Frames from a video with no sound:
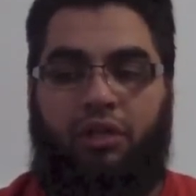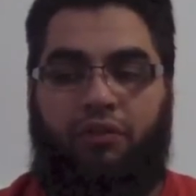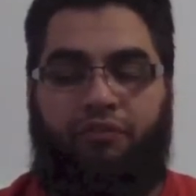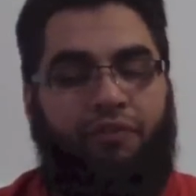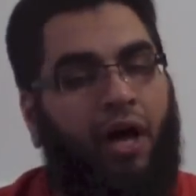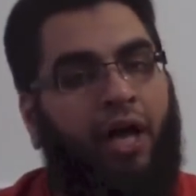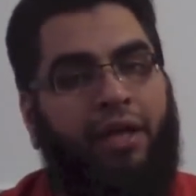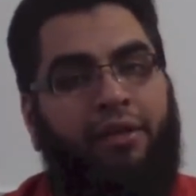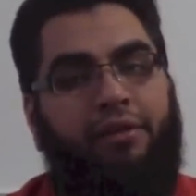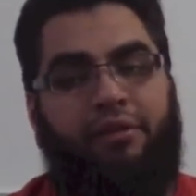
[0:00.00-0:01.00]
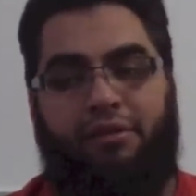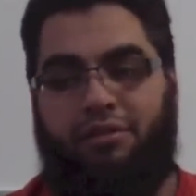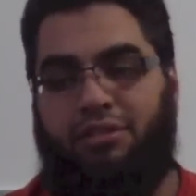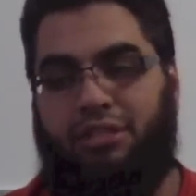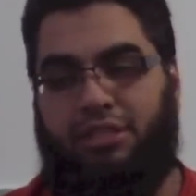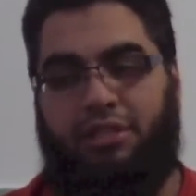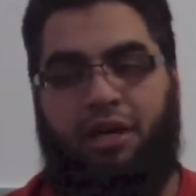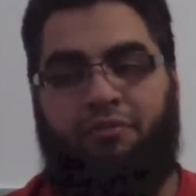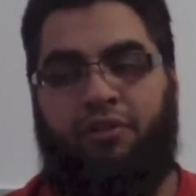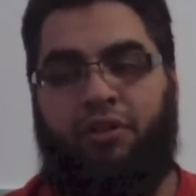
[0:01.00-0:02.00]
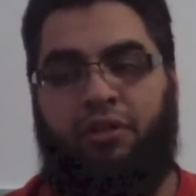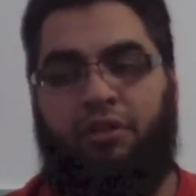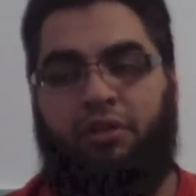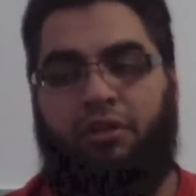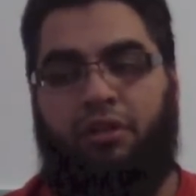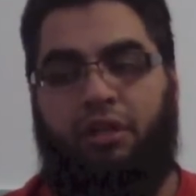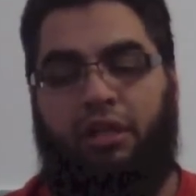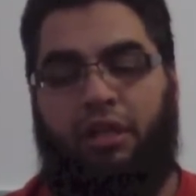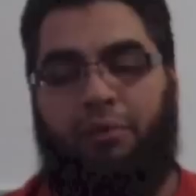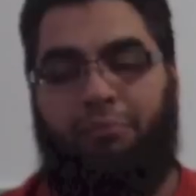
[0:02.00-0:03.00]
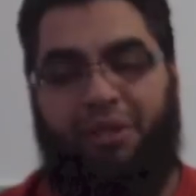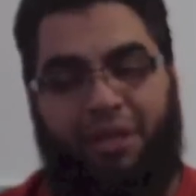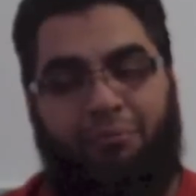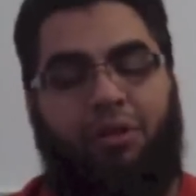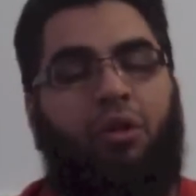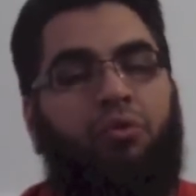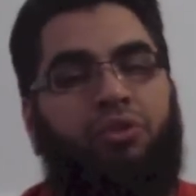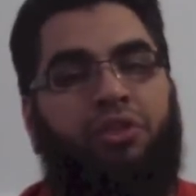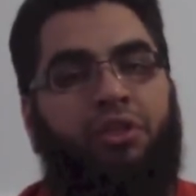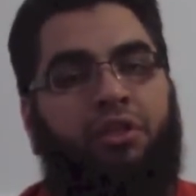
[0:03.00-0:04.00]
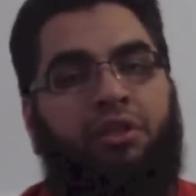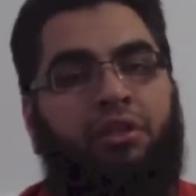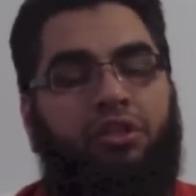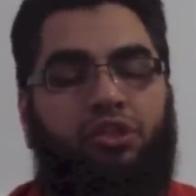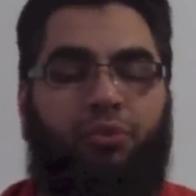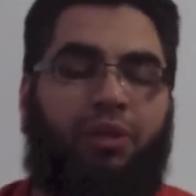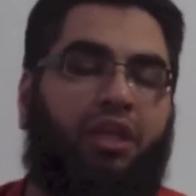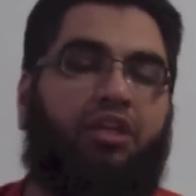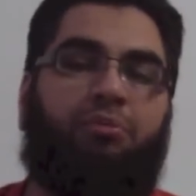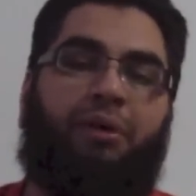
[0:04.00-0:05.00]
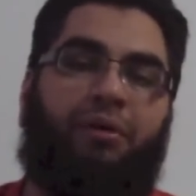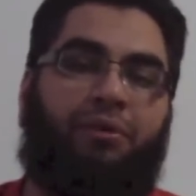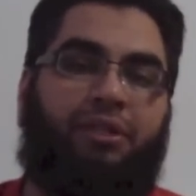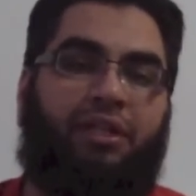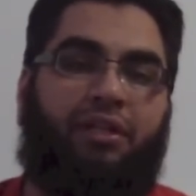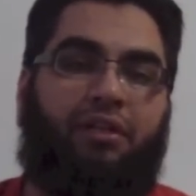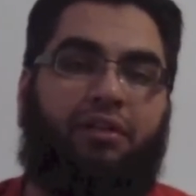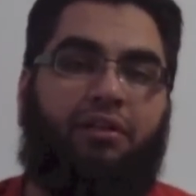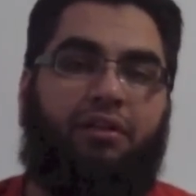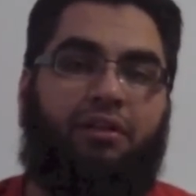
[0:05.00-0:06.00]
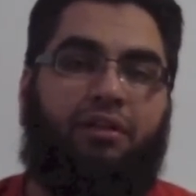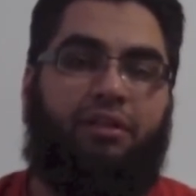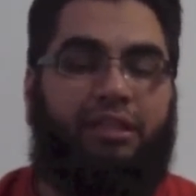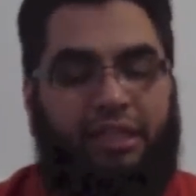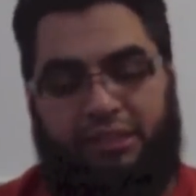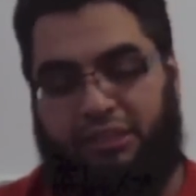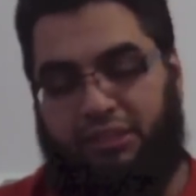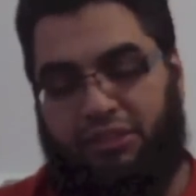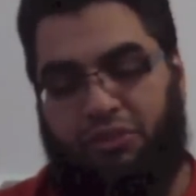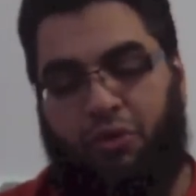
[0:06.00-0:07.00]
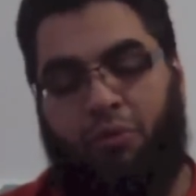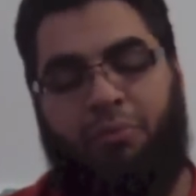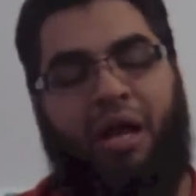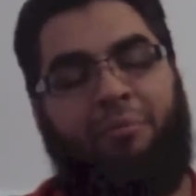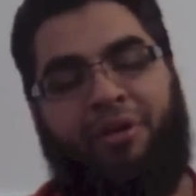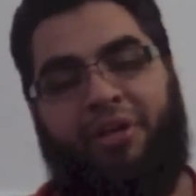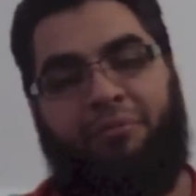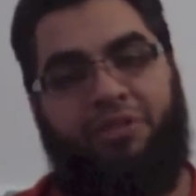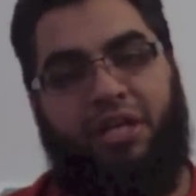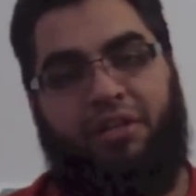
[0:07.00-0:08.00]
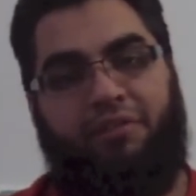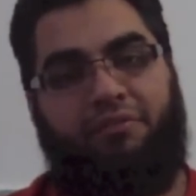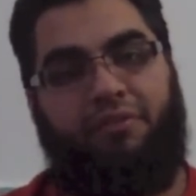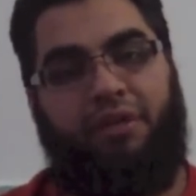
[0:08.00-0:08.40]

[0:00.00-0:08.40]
find, discover, become closer to Allah subhanahu wa ta'ala. That's the sole primary objective.